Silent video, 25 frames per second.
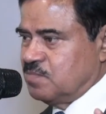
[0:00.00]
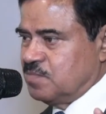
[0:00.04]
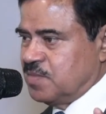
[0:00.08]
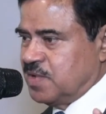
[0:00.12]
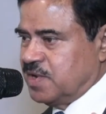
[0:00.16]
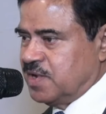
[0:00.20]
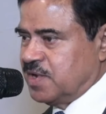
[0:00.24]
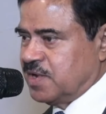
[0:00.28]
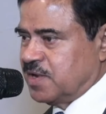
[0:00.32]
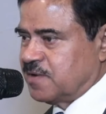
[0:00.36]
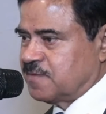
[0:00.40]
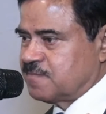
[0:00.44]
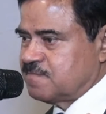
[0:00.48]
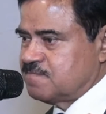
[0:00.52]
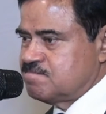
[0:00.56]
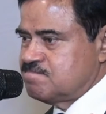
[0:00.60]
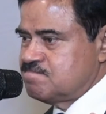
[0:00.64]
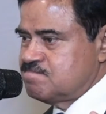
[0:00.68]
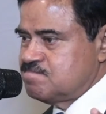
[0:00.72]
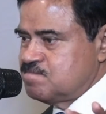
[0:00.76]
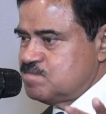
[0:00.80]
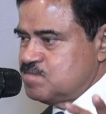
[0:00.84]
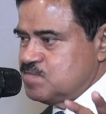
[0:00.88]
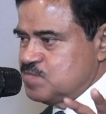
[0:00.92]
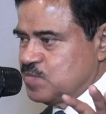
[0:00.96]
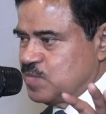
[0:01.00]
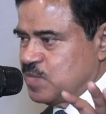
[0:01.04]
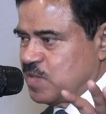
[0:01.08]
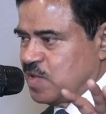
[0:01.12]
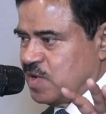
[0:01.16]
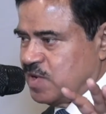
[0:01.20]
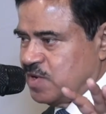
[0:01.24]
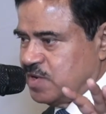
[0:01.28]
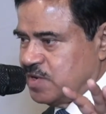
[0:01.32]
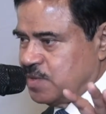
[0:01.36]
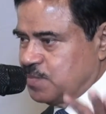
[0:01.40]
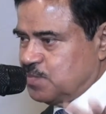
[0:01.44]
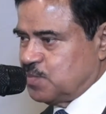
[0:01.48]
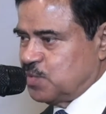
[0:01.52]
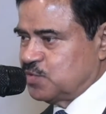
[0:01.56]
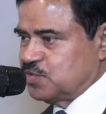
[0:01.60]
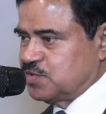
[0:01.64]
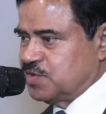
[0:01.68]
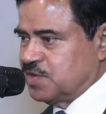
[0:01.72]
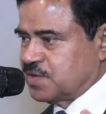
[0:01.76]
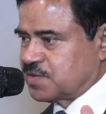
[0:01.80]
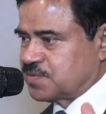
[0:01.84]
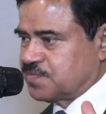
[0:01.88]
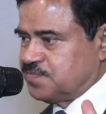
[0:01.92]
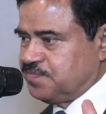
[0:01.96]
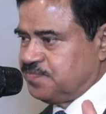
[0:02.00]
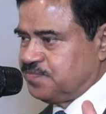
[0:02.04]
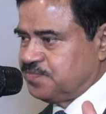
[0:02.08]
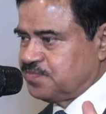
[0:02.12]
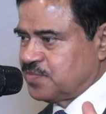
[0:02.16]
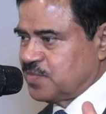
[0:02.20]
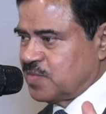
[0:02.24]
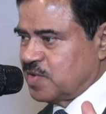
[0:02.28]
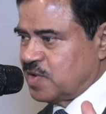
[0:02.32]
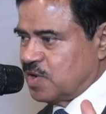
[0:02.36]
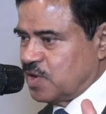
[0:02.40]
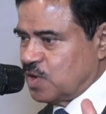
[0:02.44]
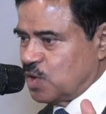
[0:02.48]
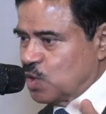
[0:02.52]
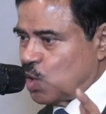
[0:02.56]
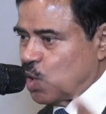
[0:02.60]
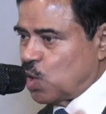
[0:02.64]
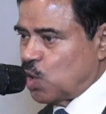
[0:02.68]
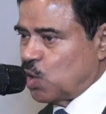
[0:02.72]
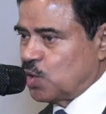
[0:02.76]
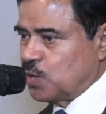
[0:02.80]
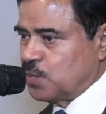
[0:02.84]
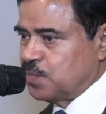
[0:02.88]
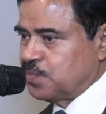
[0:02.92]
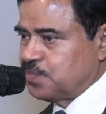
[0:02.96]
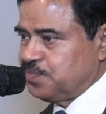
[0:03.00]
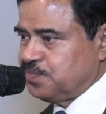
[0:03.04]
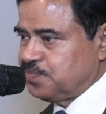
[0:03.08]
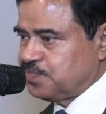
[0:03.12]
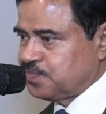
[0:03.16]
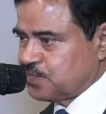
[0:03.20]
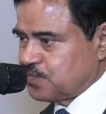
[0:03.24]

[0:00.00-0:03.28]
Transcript: meaning deposit, loan,